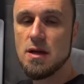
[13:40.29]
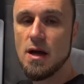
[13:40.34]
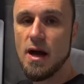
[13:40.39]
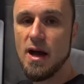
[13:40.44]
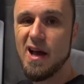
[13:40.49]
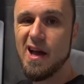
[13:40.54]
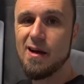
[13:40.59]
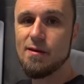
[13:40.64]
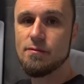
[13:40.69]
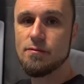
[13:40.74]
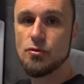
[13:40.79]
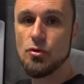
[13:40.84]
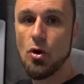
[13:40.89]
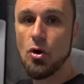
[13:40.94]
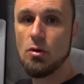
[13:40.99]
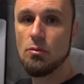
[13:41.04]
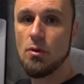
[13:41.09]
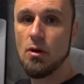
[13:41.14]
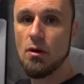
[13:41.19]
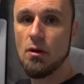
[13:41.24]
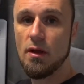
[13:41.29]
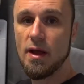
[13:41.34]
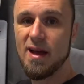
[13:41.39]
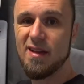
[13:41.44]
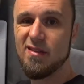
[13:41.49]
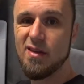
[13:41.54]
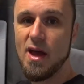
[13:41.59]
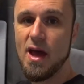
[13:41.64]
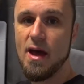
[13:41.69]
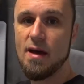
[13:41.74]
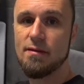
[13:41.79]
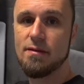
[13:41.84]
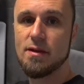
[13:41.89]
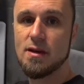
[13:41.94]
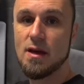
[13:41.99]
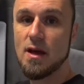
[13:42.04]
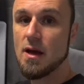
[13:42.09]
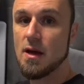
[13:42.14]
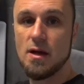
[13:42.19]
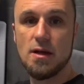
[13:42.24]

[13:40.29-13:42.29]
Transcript: I have normal and heavy.